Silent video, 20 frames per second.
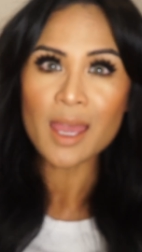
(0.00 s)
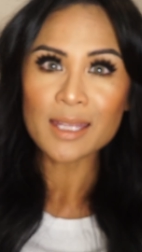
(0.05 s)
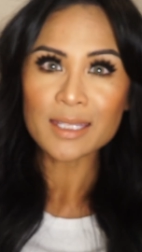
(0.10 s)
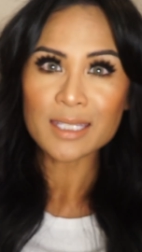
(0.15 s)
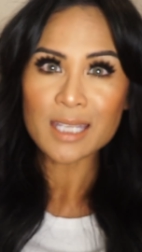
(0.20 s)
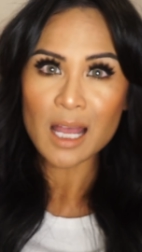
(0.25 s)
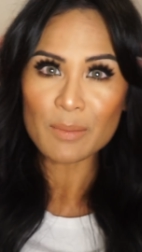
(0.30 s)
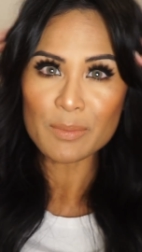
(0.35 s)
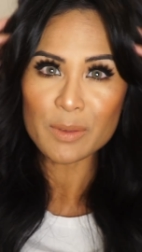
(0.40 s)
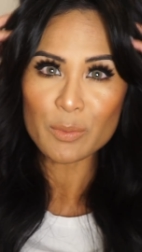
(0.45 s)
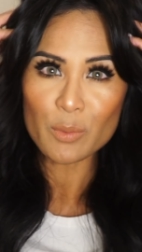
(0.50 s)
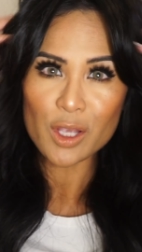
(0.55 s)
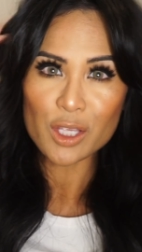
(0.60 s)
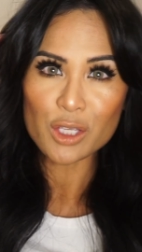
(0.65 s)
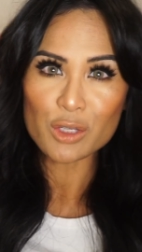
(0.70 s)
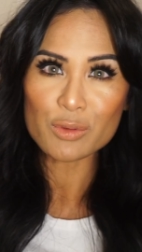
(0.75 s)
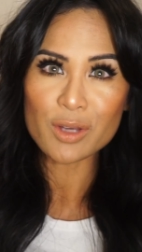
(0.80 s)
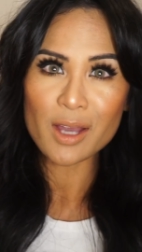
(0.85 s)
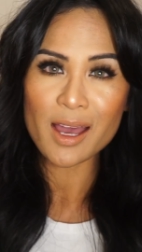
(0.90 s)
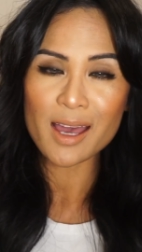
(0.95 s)
Tell me what
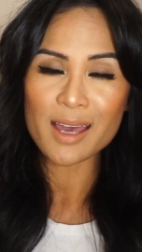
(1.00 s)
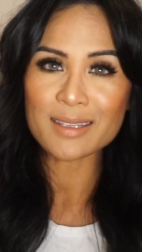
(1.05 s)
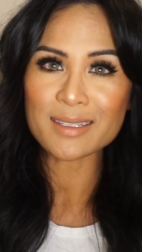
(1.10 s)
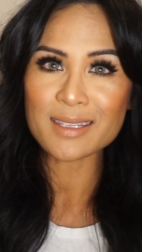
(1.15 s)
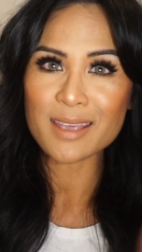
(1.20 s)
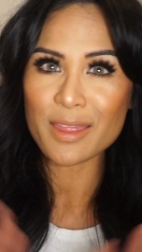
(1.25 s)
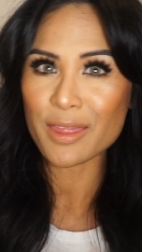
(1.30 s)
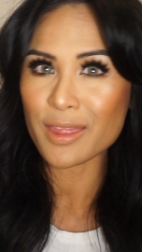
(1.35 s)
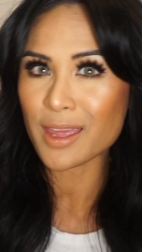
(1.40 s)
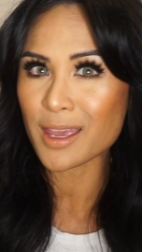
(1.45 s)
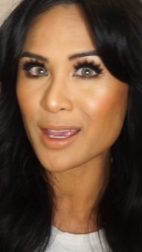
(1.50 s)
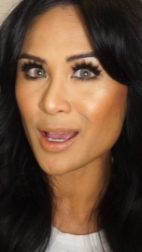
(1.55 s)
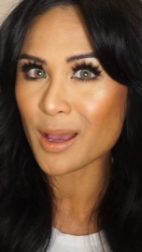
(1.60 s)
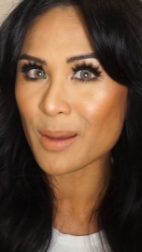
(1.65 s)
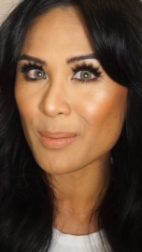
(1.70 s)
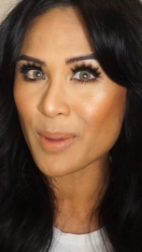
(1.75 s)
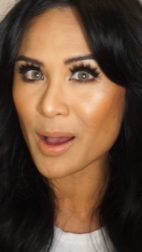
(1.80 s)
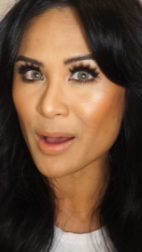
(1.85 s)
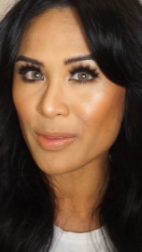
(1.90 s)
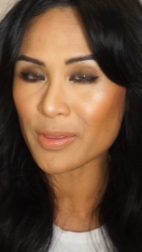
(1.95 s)
you guys think
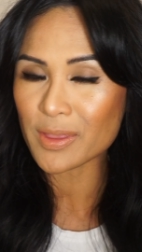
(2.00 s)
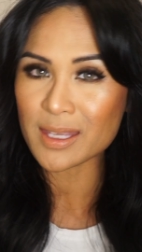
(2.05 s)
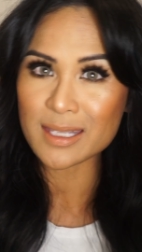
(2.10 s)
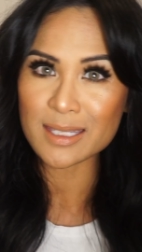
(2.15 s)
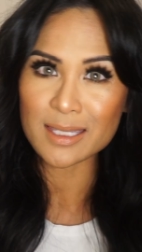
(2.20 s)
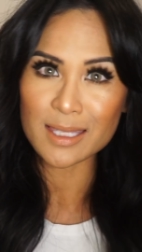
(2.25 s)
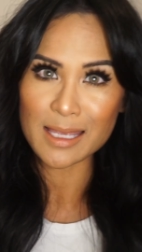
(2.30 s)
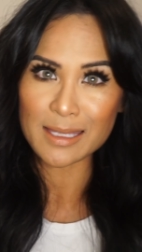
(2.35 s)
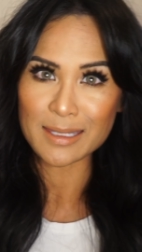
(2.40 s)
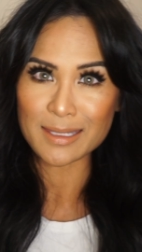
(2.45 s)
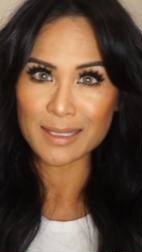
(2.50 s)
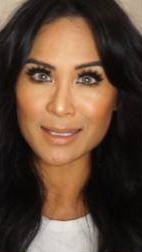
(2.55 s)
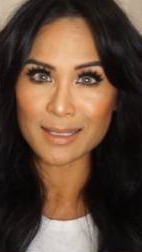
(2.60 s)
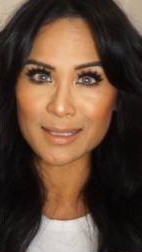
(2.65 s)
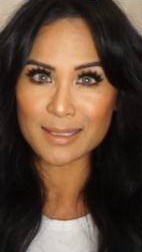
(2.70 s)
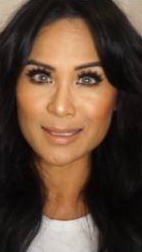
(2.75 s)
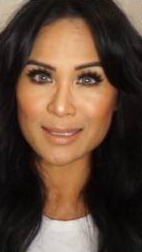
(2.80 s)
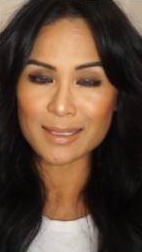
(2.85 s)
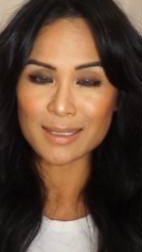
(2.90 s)
about these lenses.